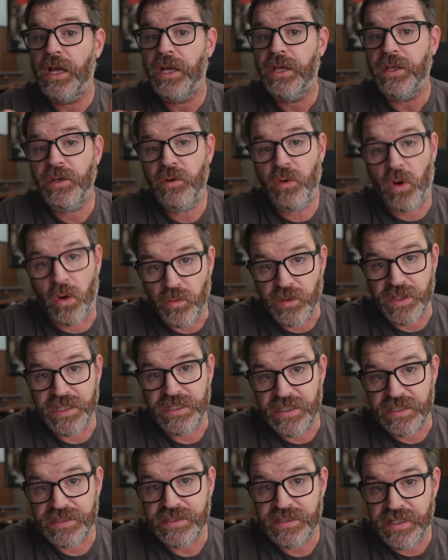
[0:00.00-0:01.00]
you only
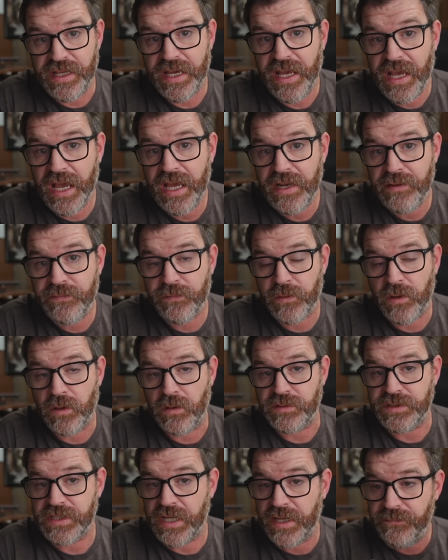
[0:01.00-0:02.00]
listen to
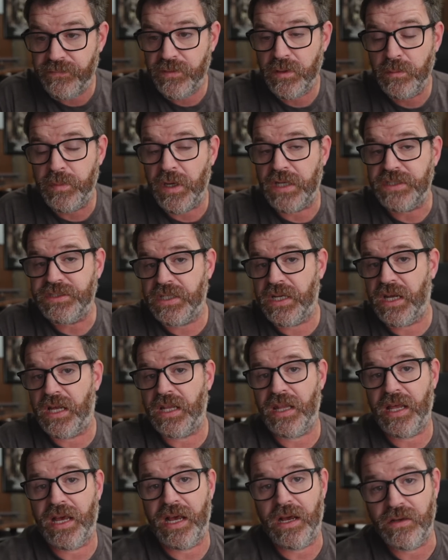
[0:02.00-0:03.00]
headphones. If your budget
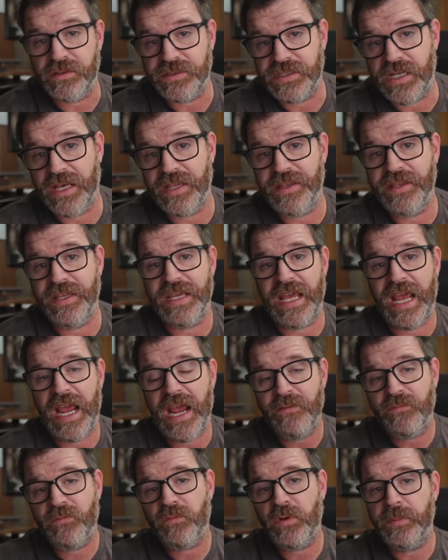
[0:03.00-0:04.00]
allows, I think
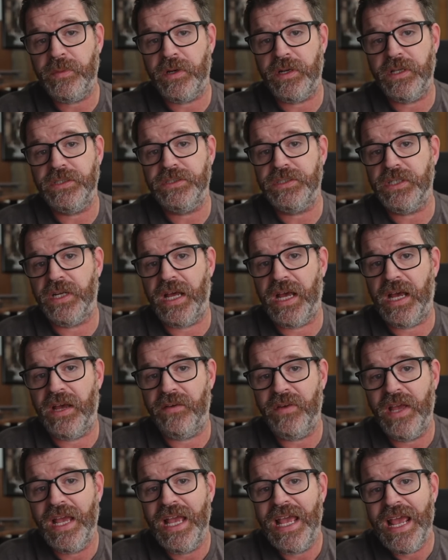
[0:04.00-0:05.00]
everybody should
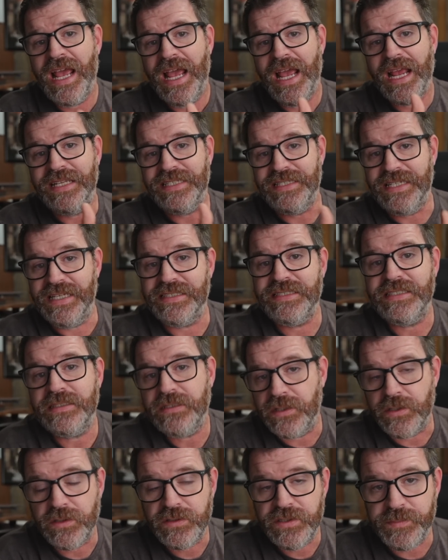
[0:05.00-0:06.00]
have a decent
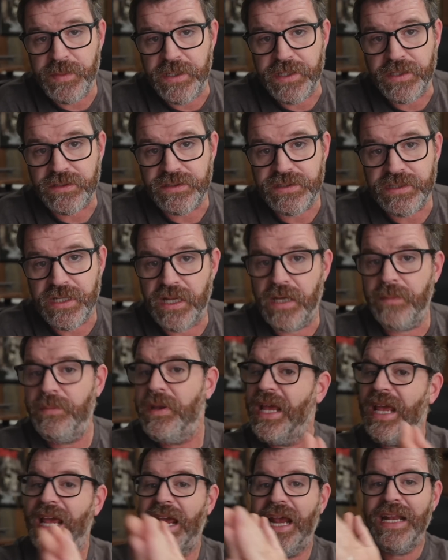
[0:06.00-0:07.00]
little speaker setup
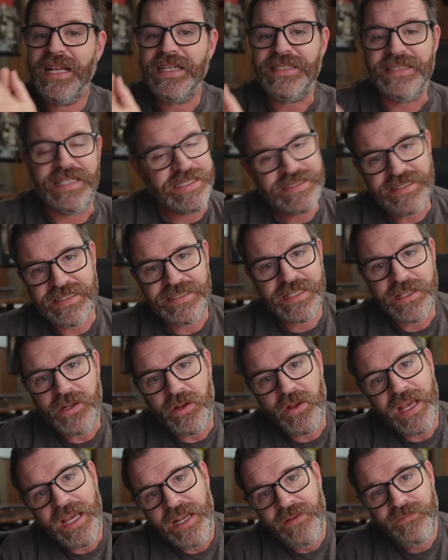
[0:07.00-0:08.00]
and a decent little
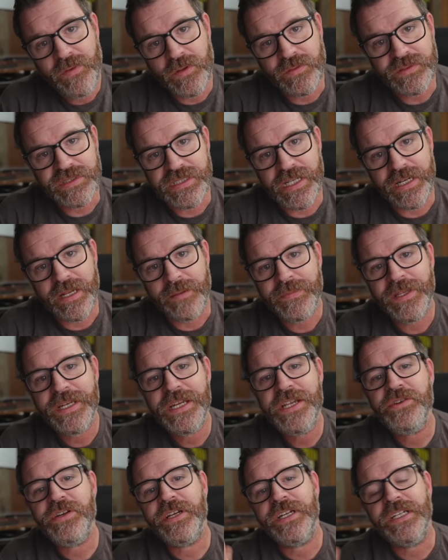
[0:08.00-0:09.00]
headphone setup. Then
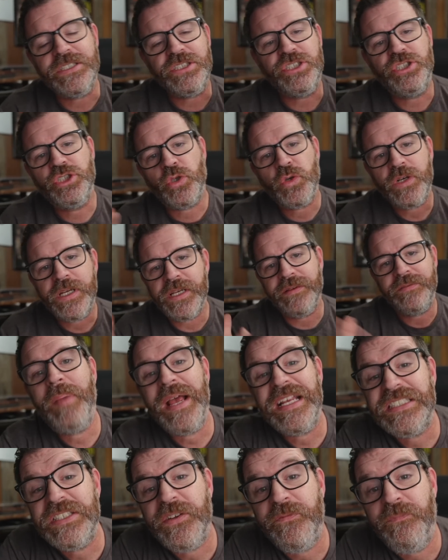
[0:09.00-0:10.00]
you can enjoy the
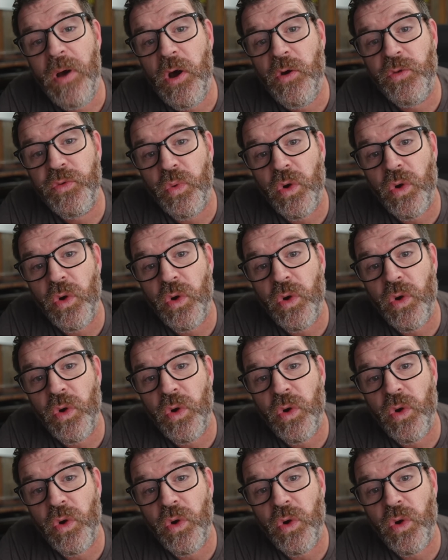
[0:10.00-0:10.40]
best of both